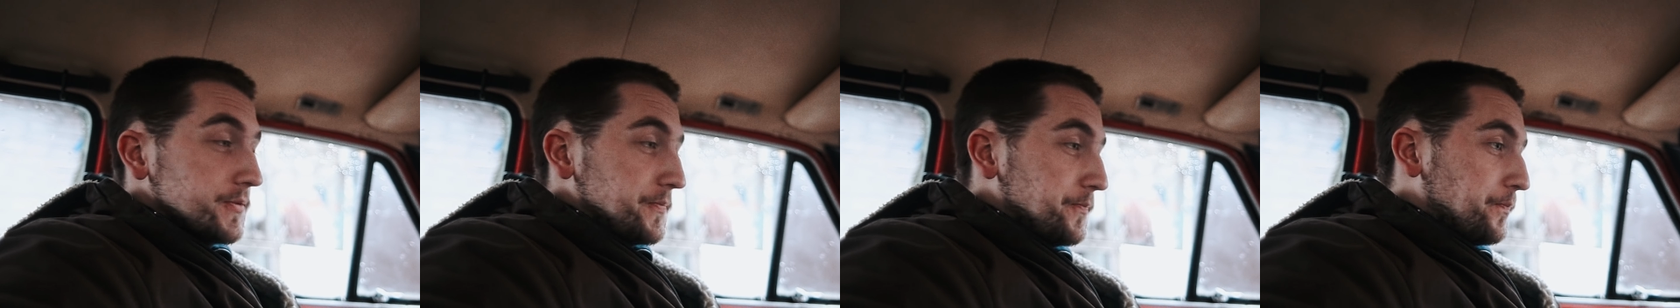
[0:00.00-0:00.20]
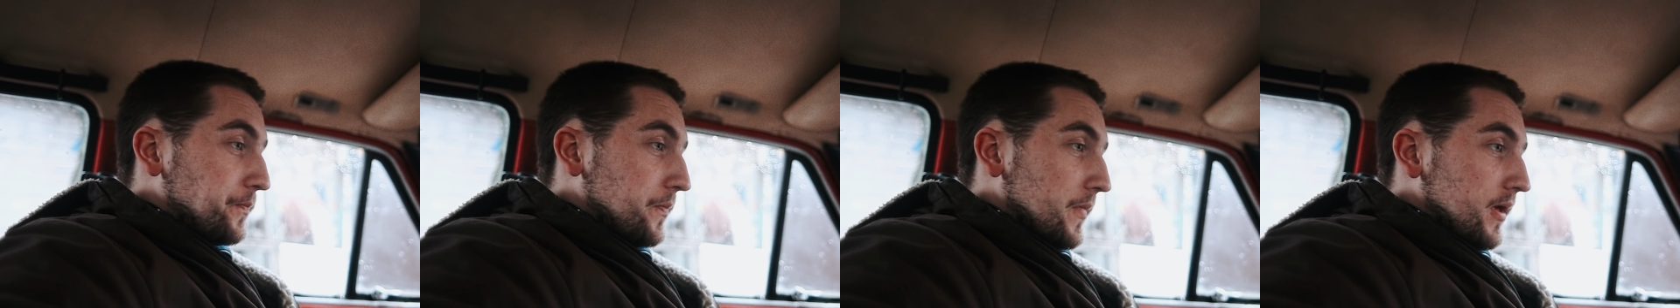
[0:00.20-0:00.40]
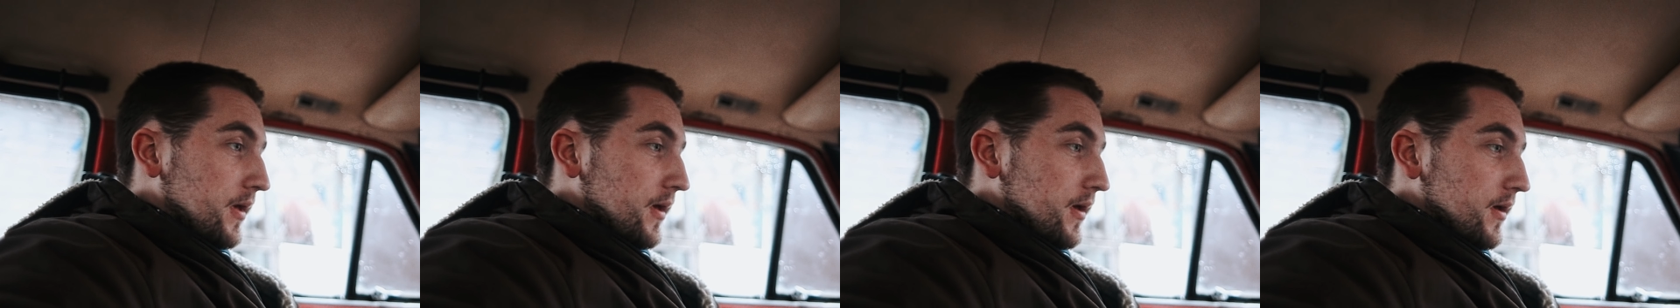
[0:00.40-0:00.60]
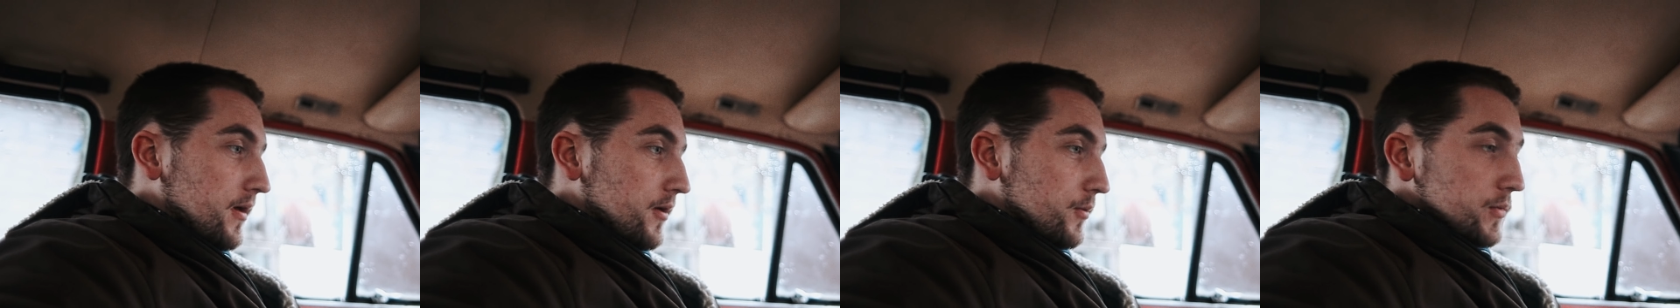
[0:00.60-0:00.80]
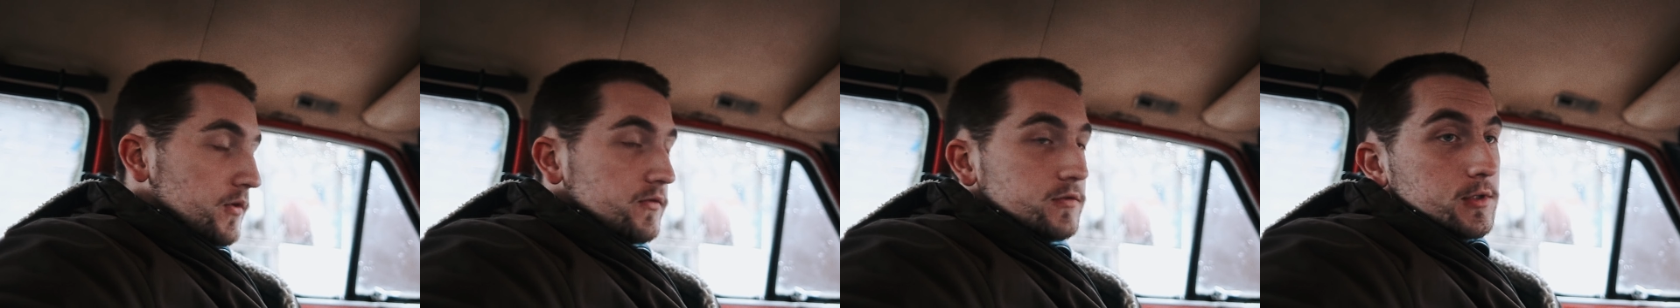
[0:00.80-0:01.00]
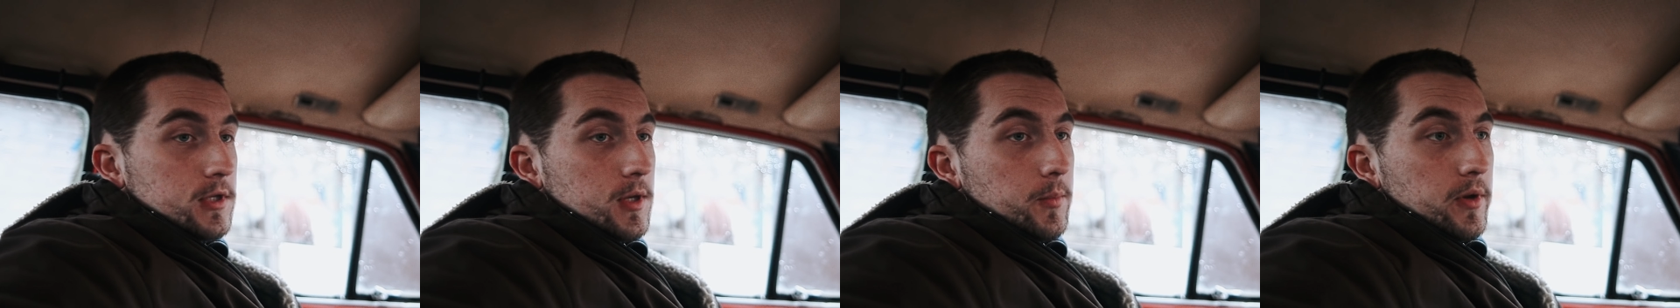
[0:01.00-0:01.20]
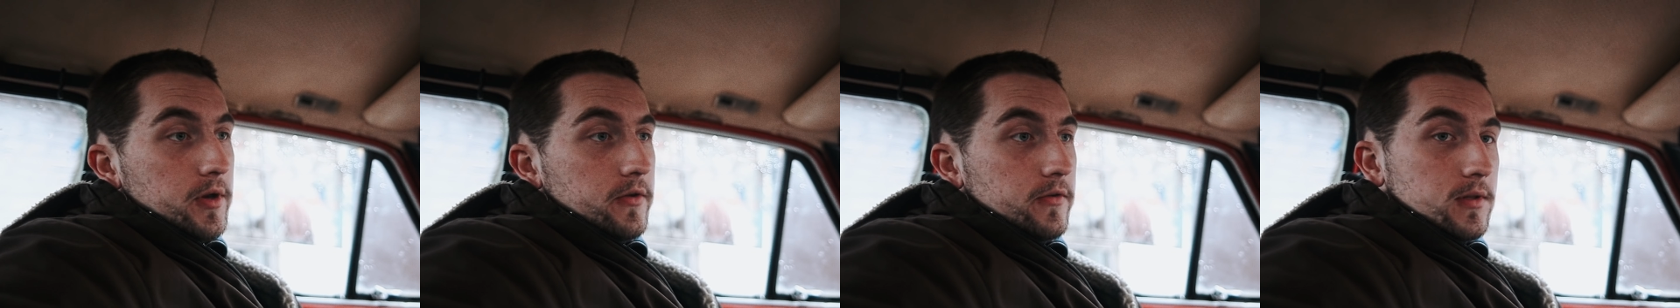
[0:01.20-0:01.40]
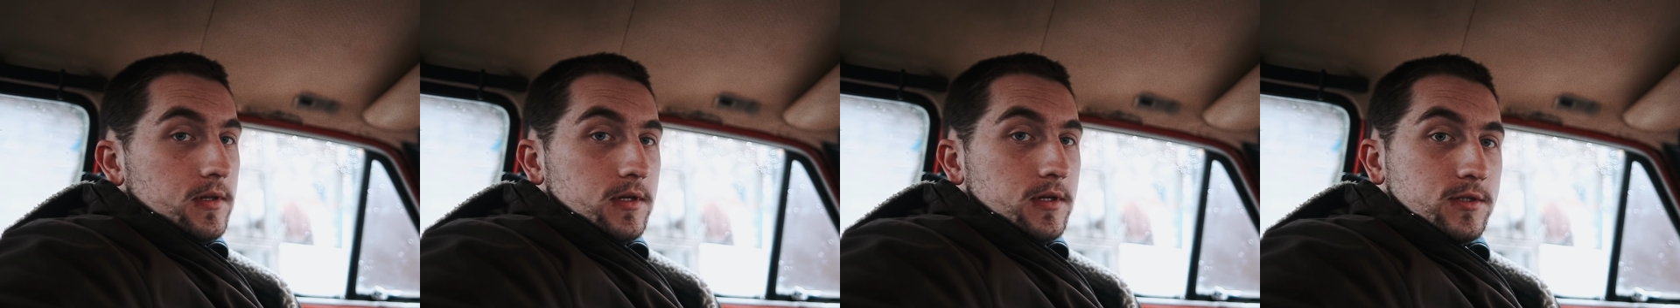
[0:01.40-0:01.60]
when I was working with
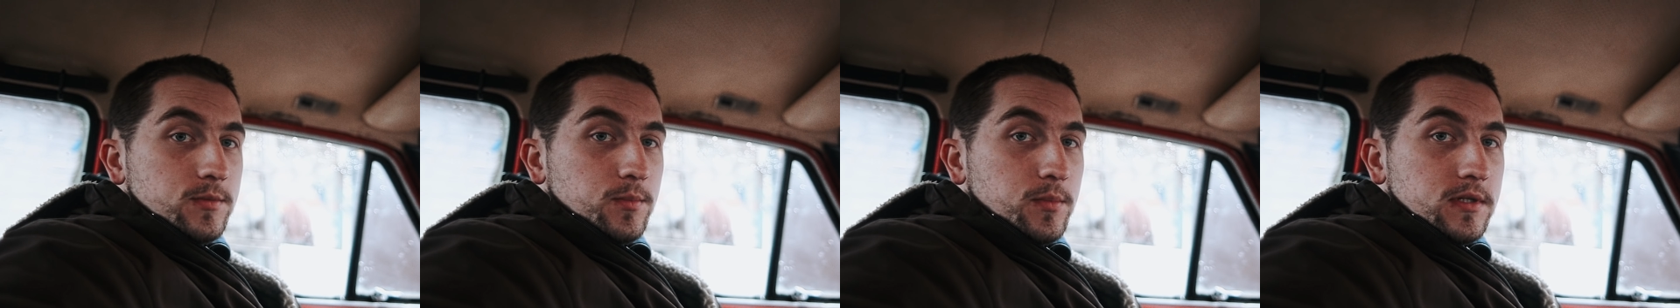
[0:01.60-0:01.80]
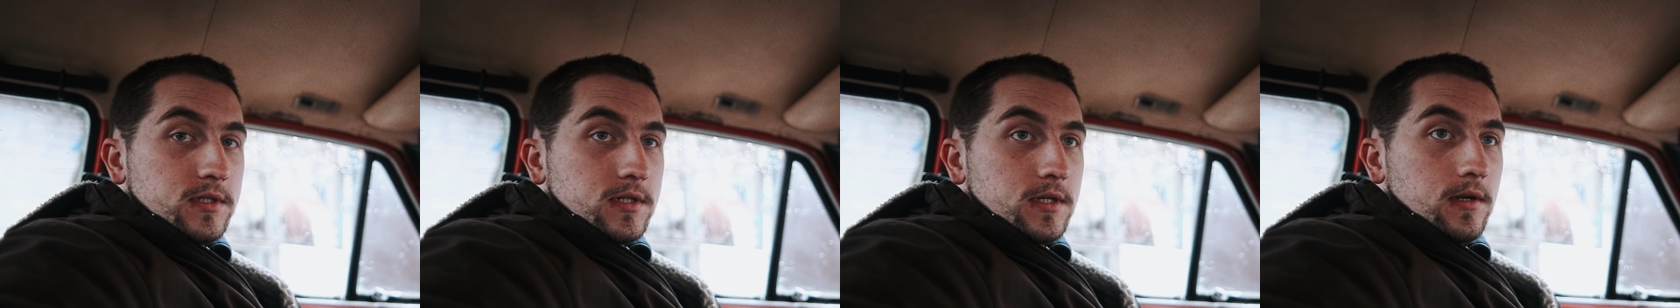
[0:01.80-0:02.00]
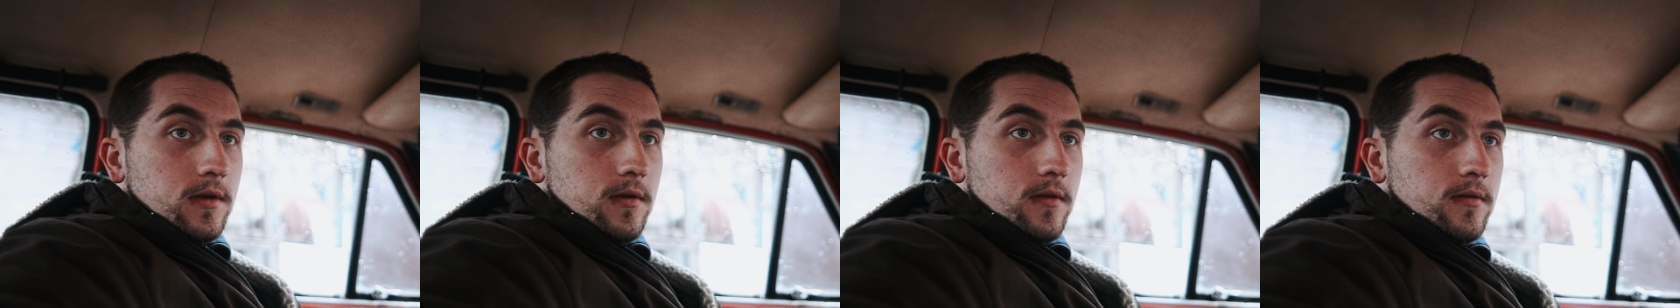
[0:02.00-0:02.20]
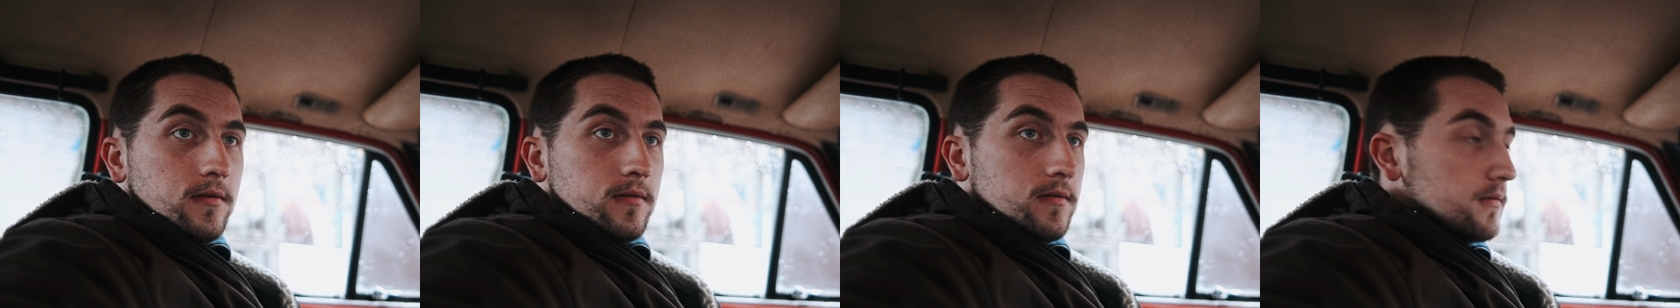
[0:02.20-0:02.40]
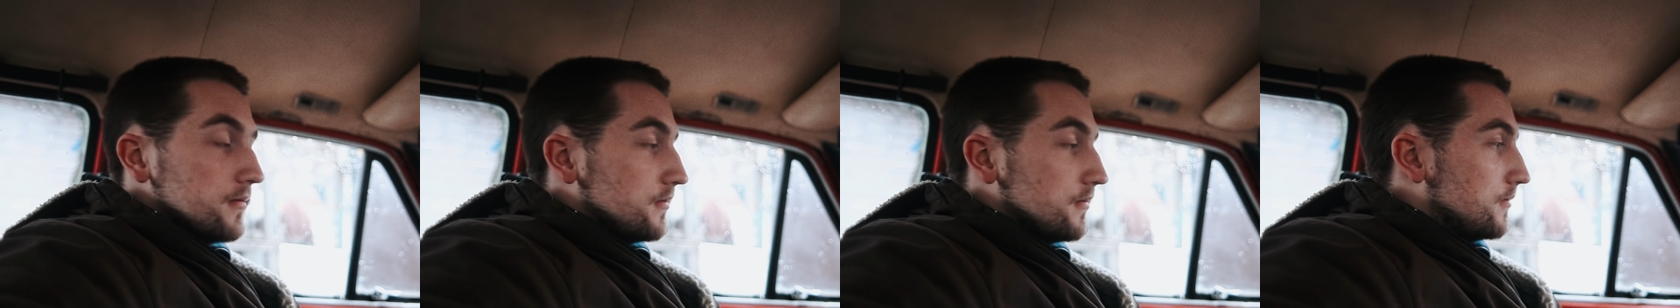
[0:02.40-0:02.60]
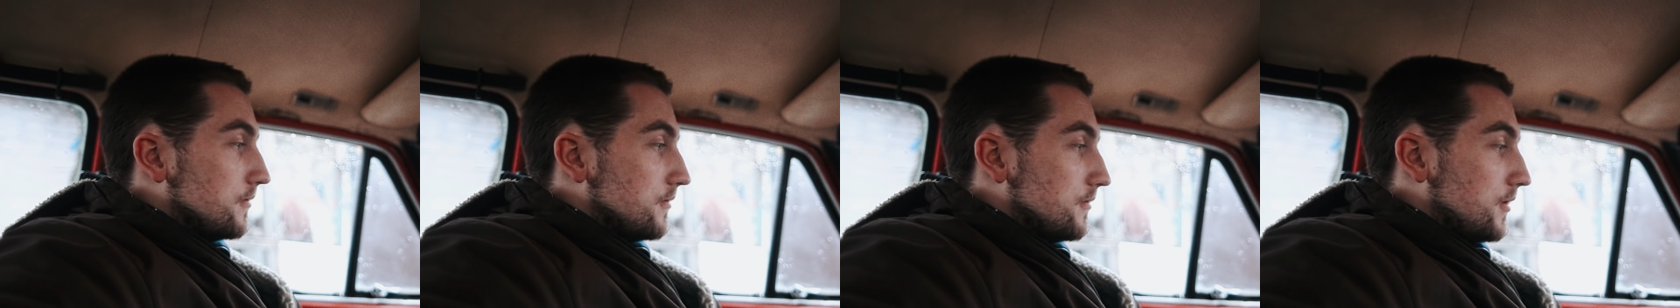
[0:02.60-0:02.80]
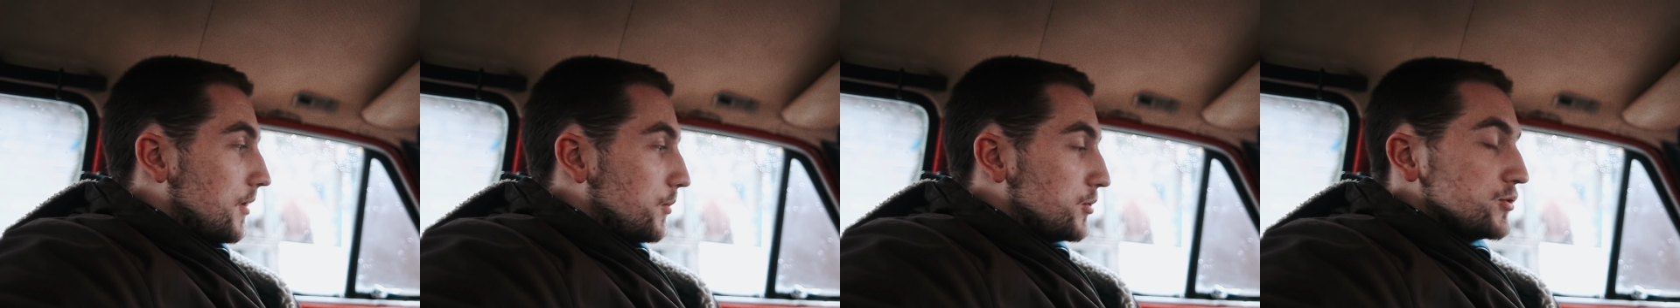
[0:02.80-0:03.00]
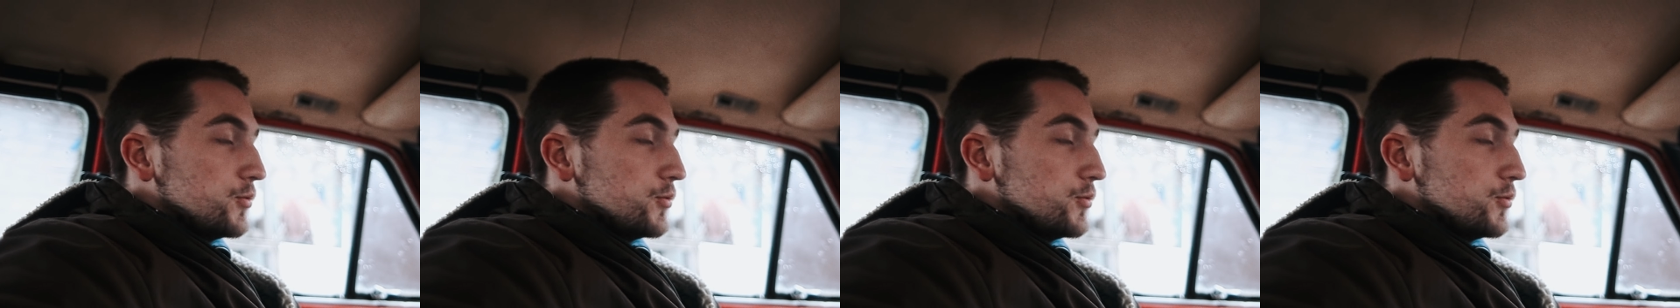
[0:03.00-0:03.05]
my car, I had an idea.